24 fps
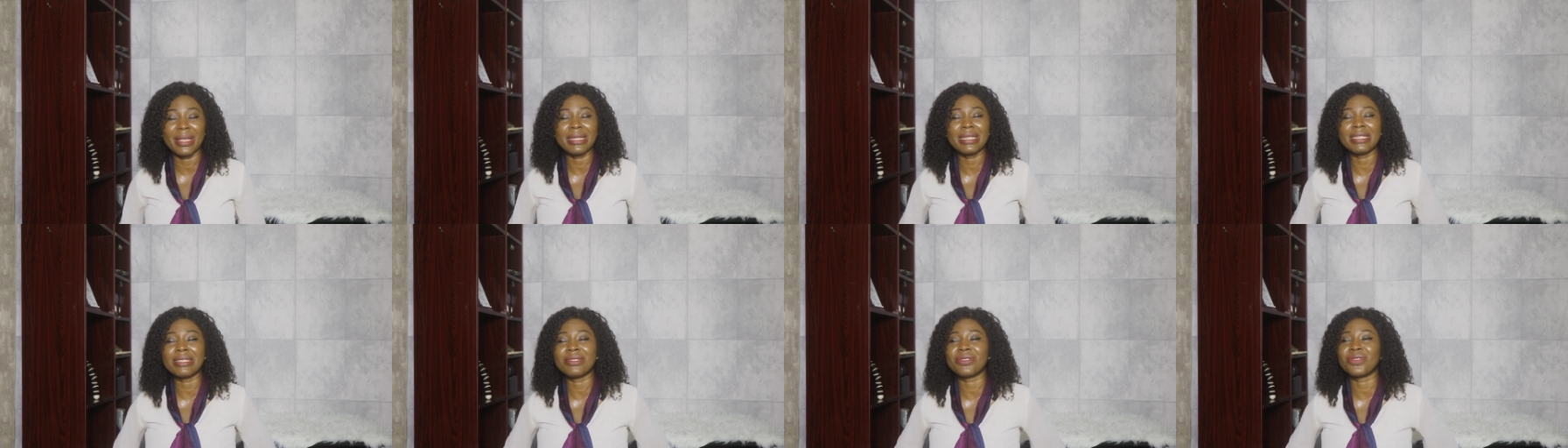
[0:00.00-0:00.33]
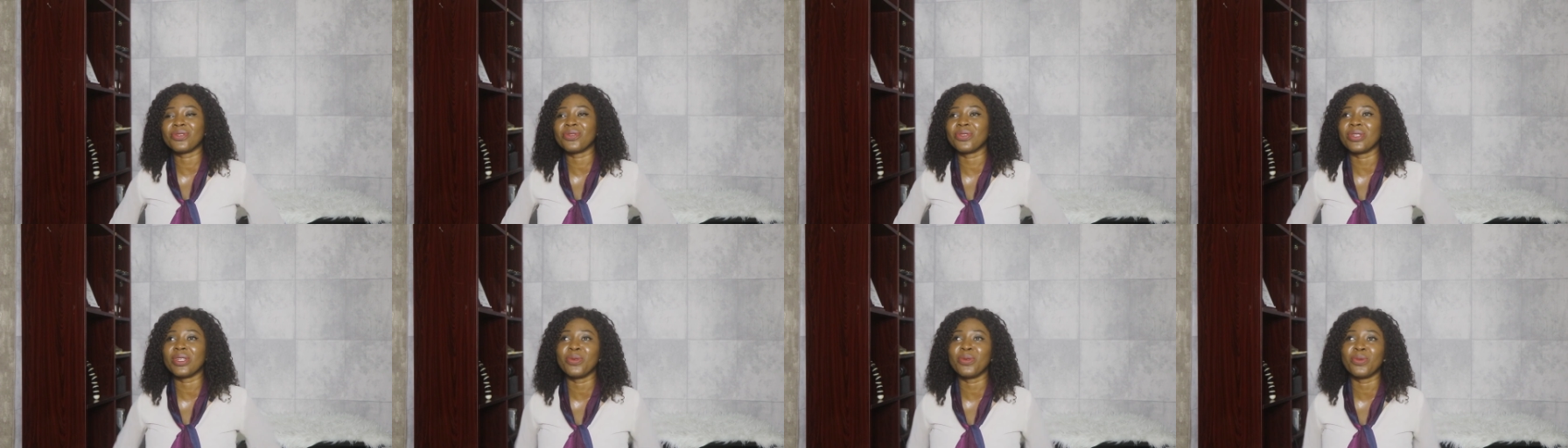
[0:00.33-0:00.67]

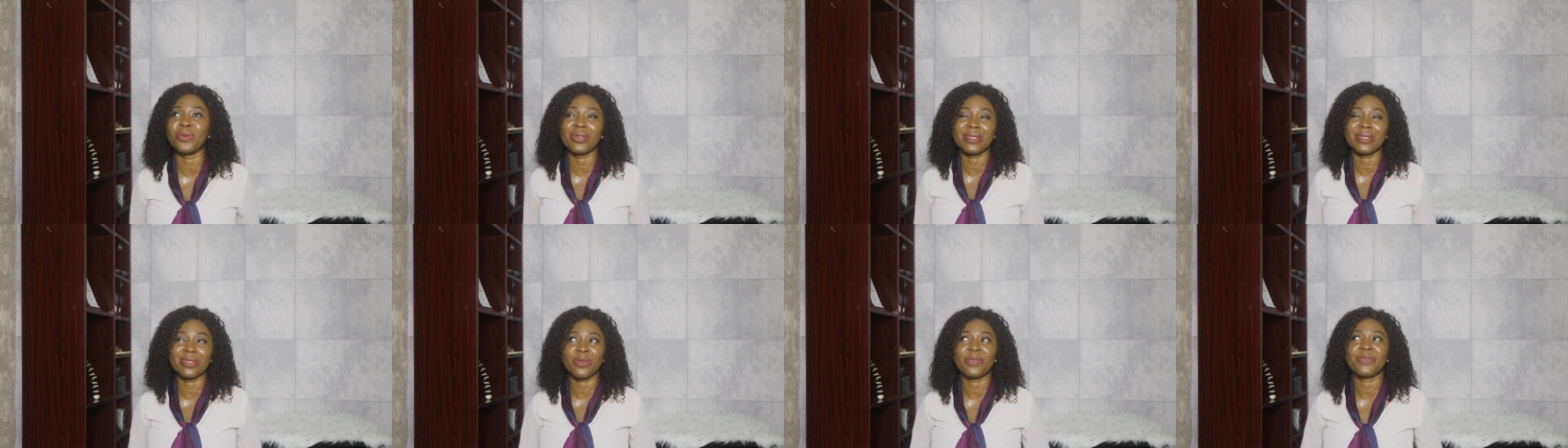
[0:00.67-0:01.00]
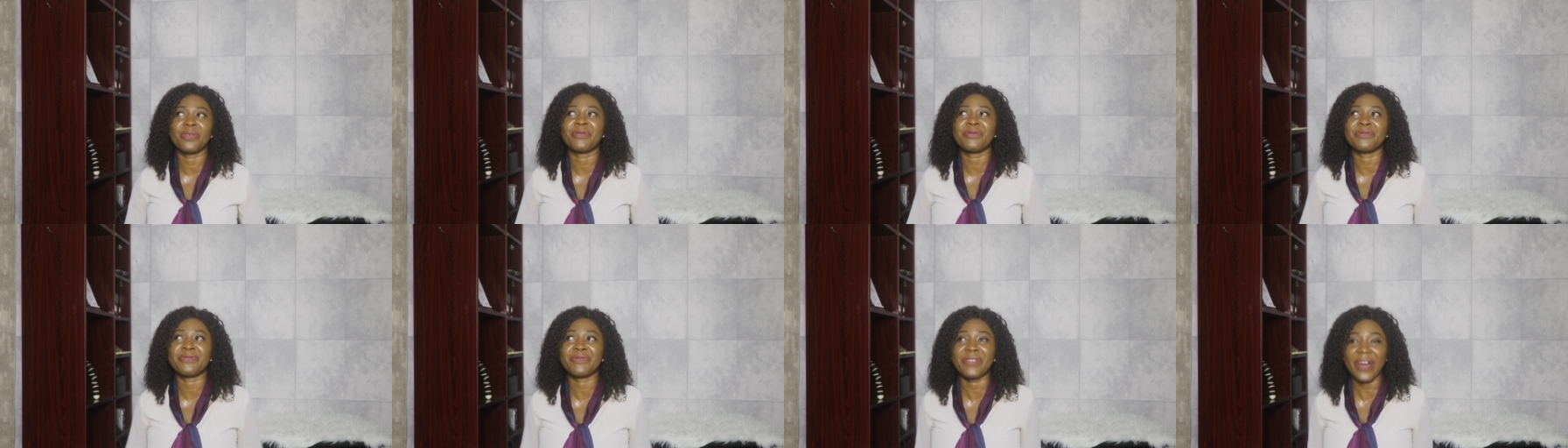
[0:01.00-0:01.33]
literally was on
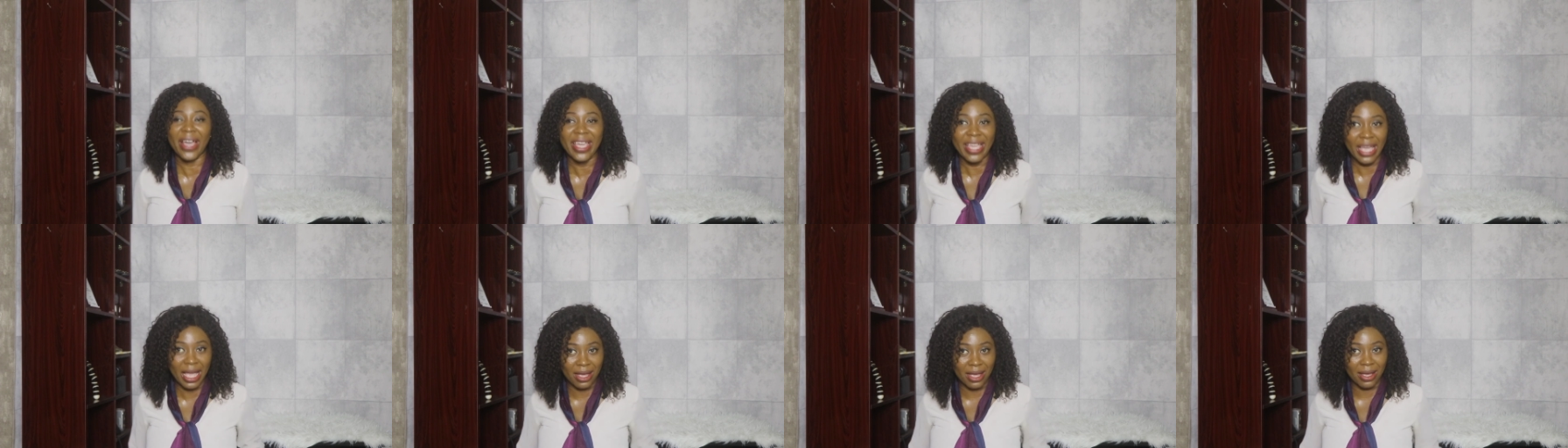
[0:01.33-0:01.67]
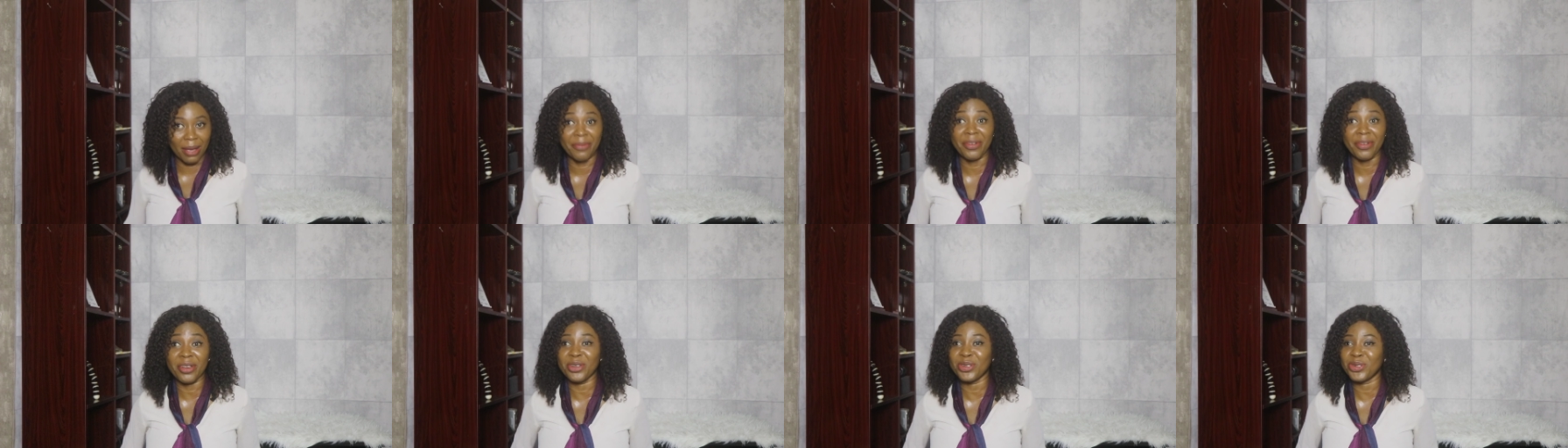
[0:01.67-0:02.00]
fire. I'm
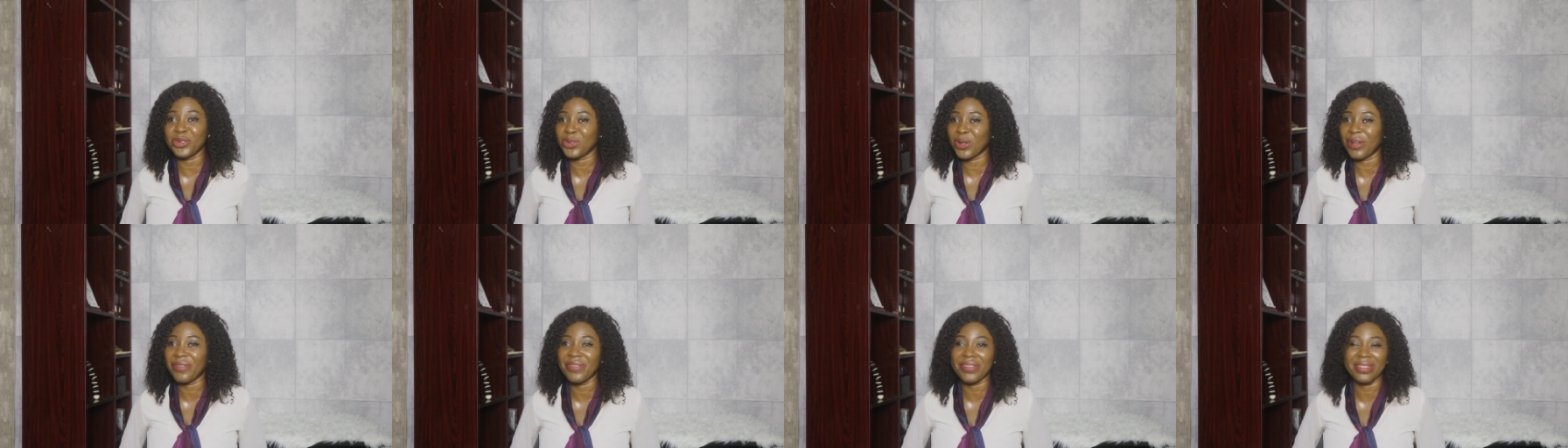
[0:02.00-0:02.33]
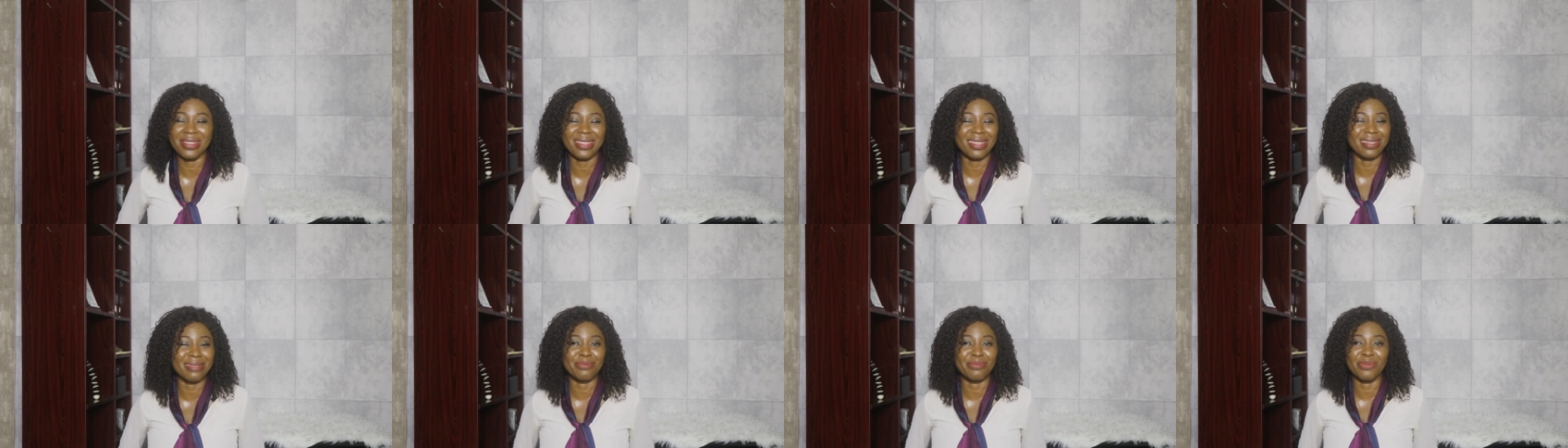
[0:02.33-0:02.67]
very sure
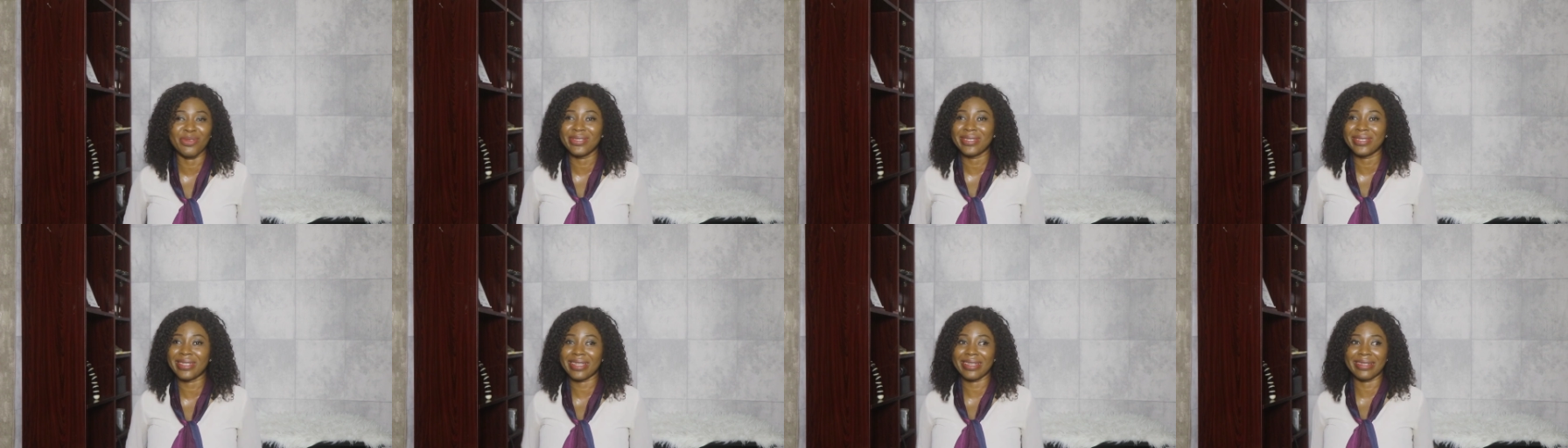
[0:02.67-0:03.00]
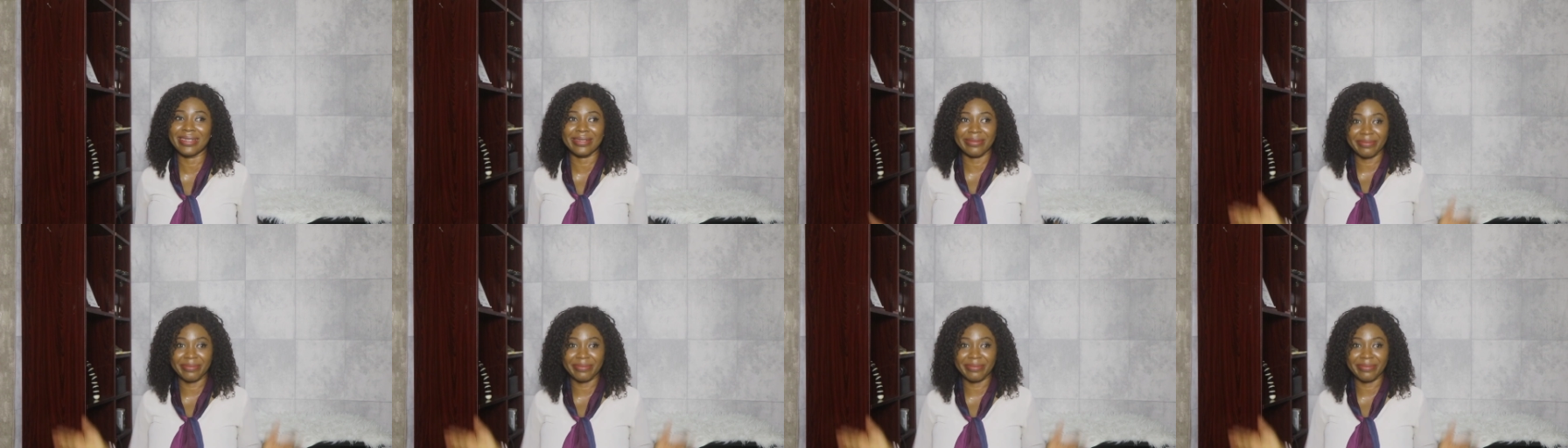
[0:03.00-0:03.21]
everything Mpho said